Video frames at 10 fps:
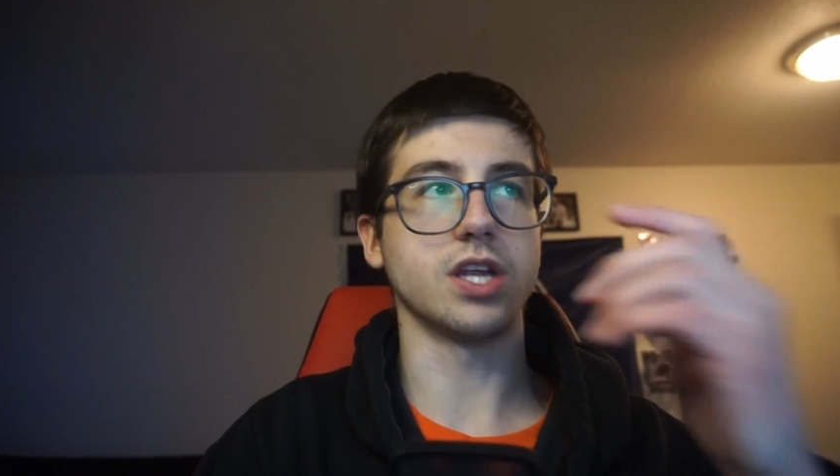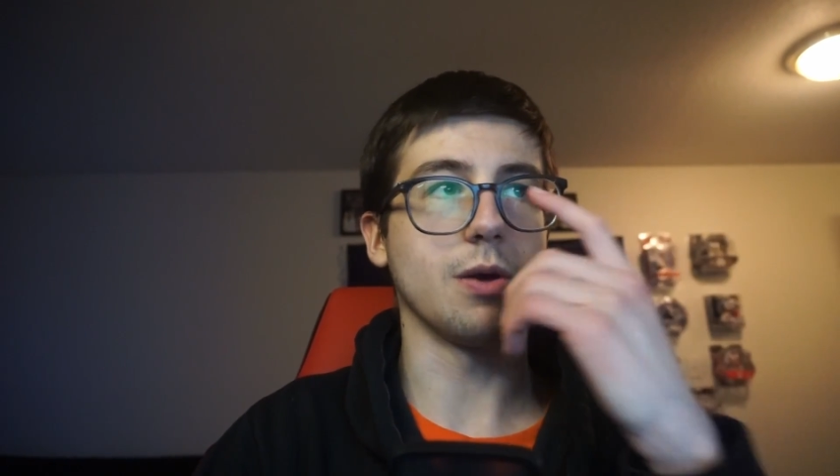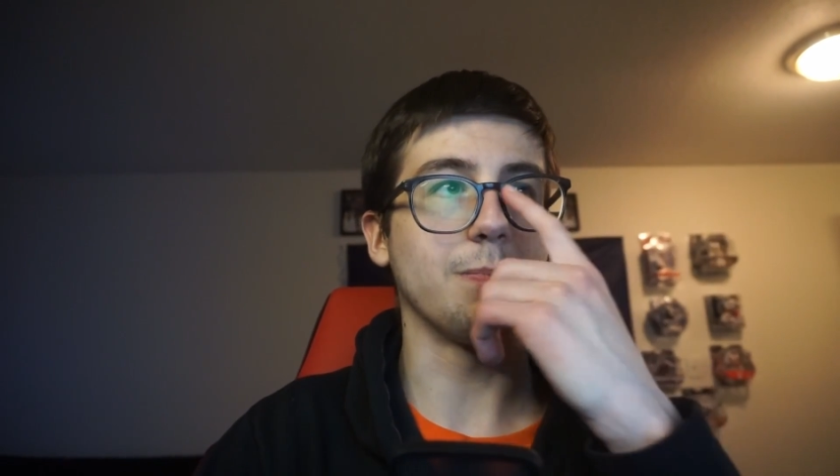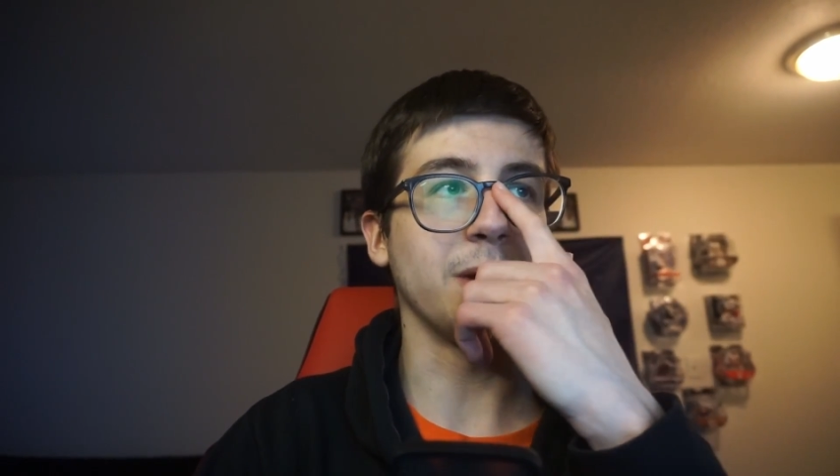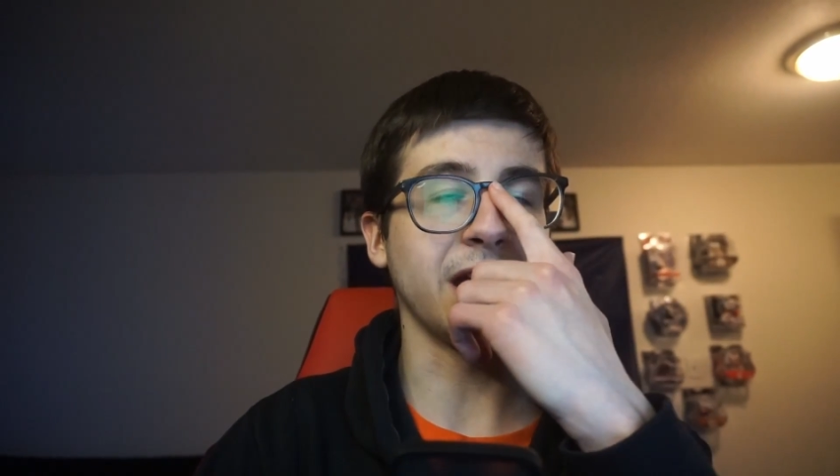a
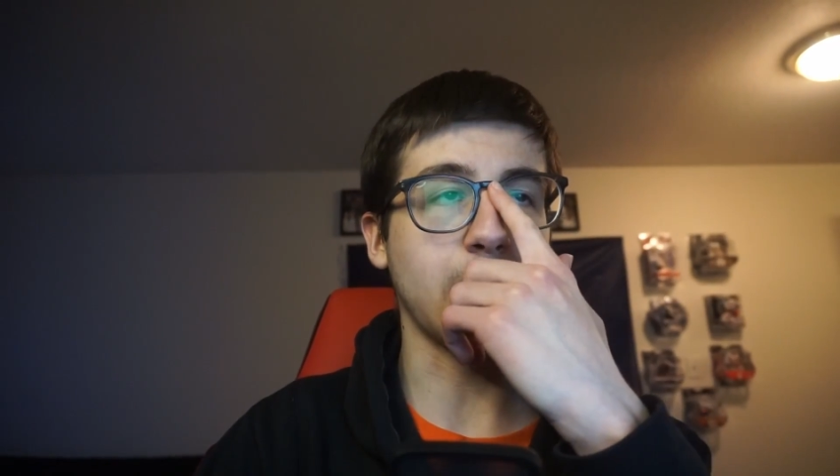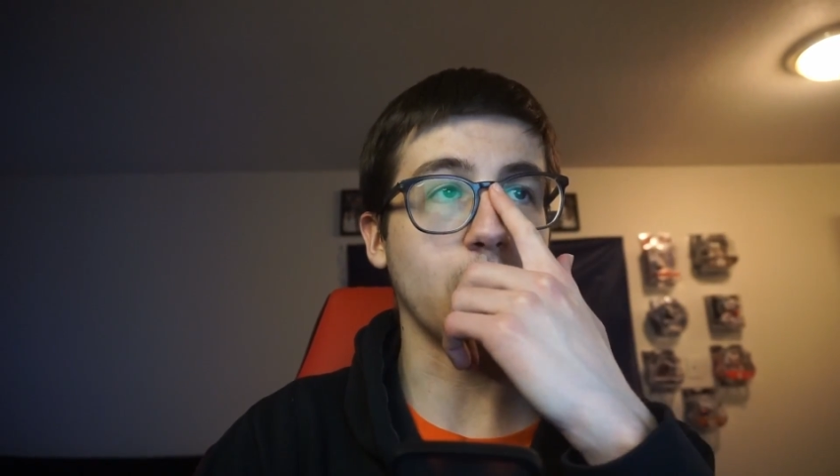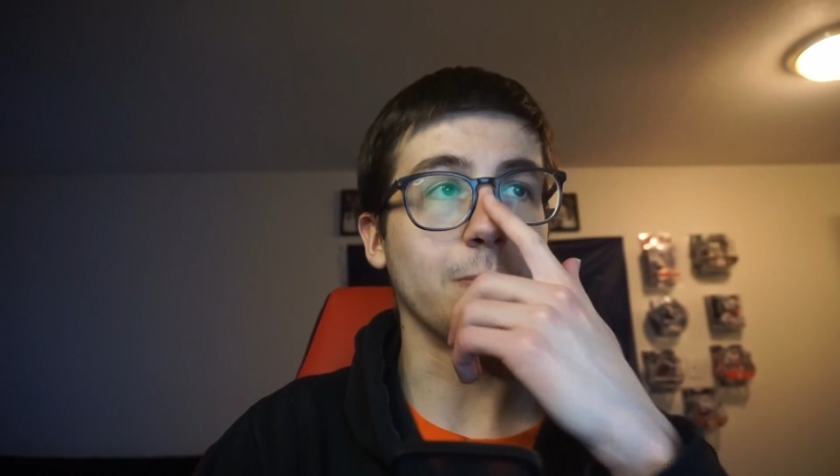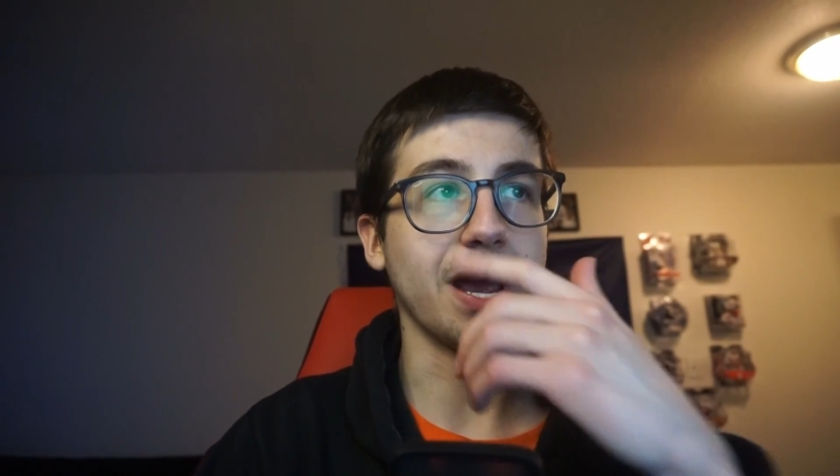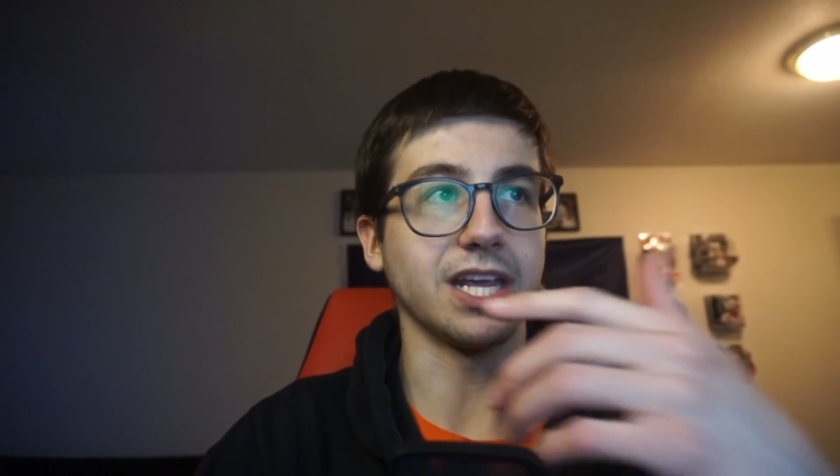big
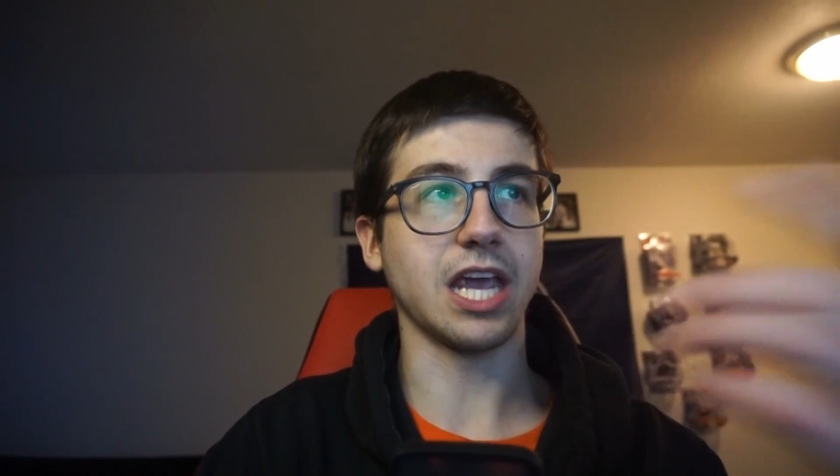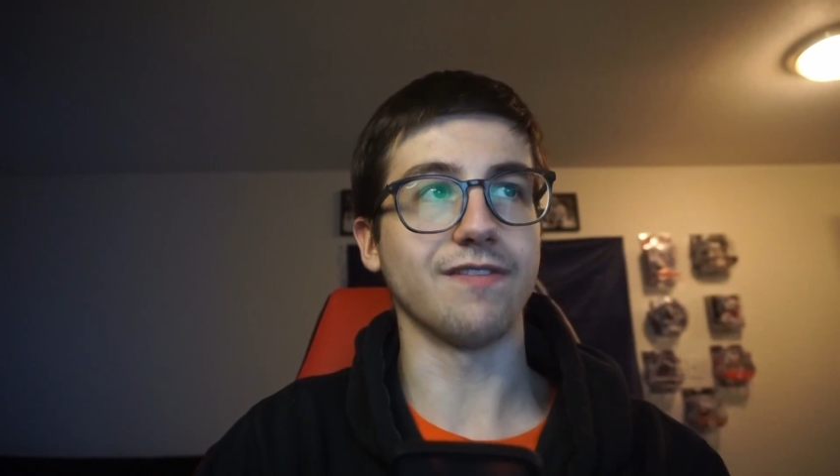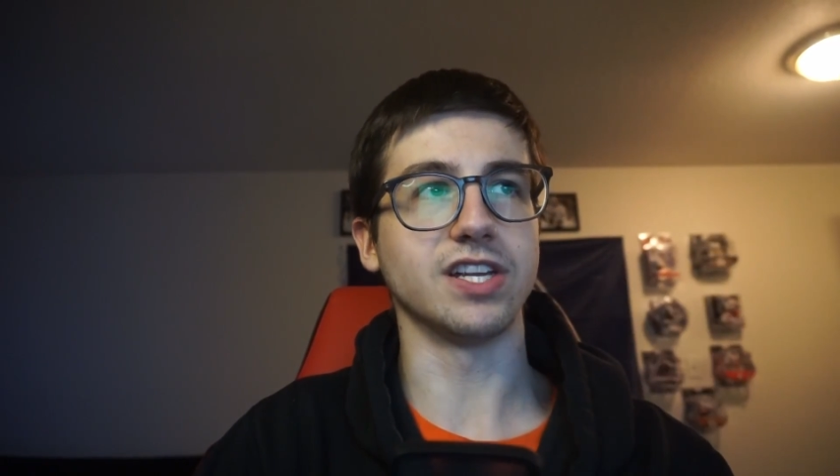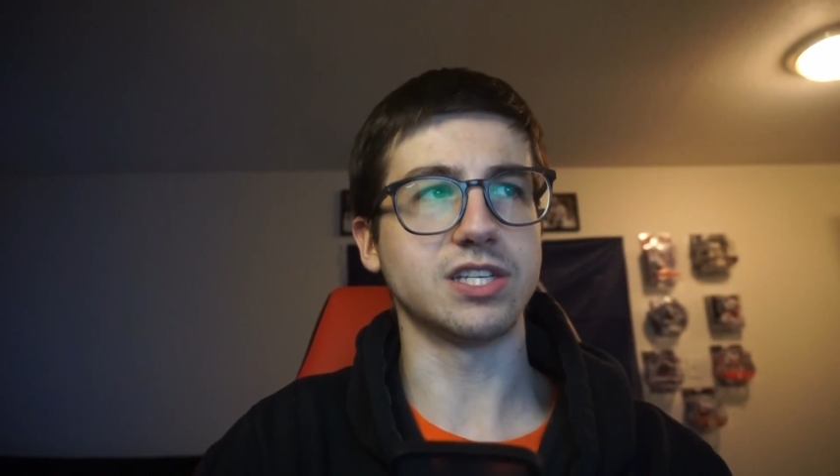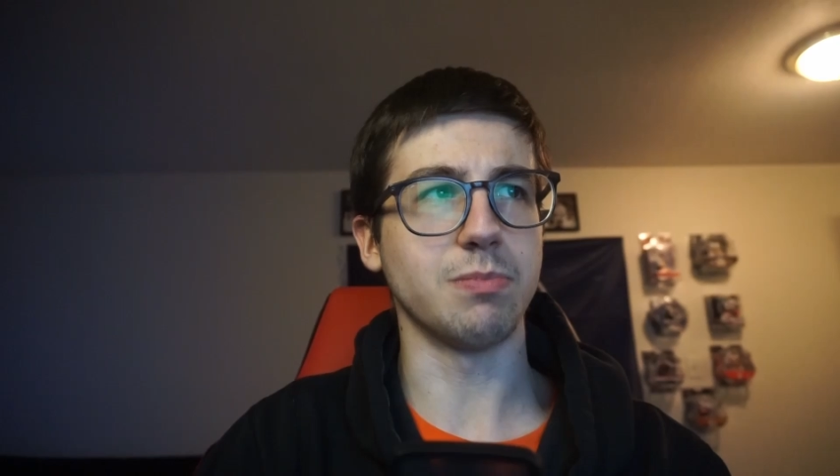error by
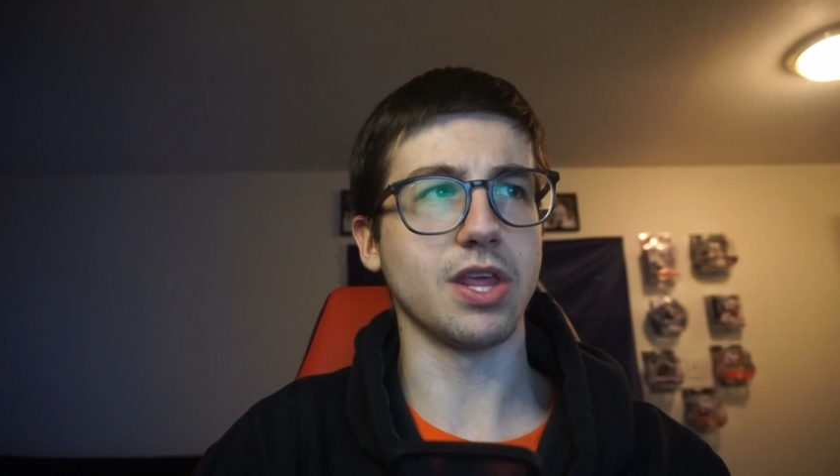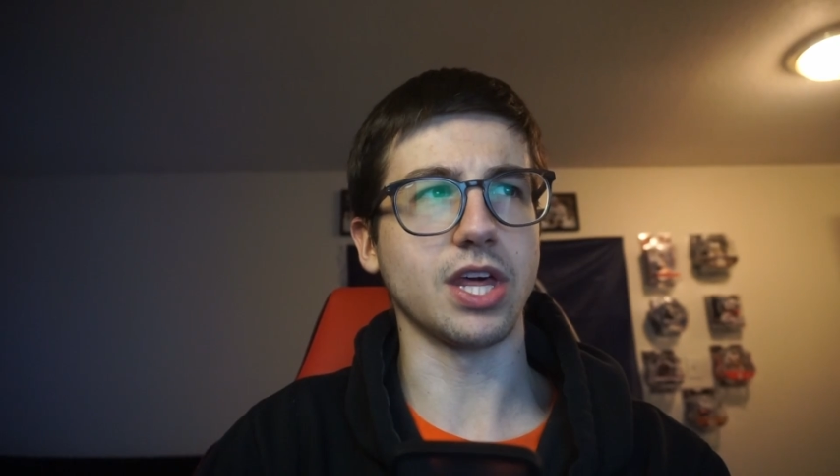Kevin Smith.